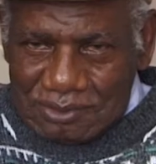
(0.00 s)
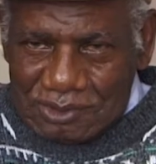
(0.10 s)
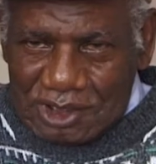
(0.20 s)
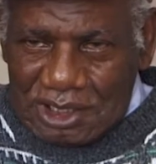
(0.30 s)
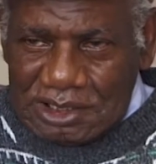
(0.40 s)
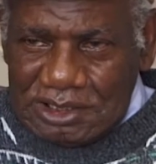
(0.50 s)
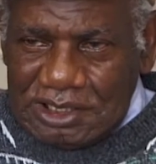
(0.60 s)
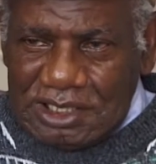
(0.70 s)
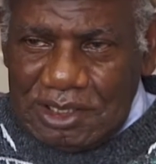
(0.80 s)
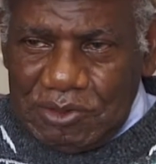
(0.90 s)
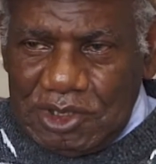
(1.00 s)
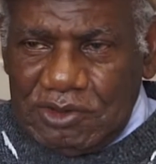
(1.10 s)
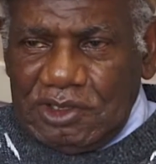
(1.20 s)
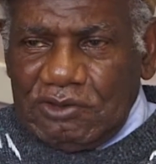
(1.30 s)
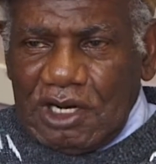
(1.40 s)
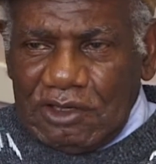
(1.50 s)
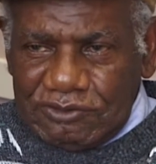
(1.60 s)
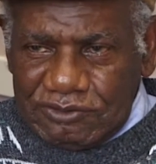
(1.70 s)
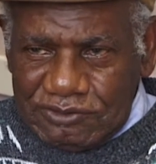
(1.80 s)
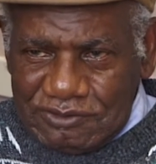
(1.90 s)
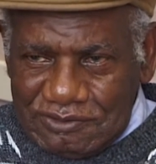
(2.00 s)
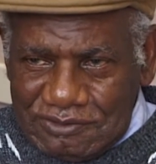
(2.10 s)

Because he came here in the rough.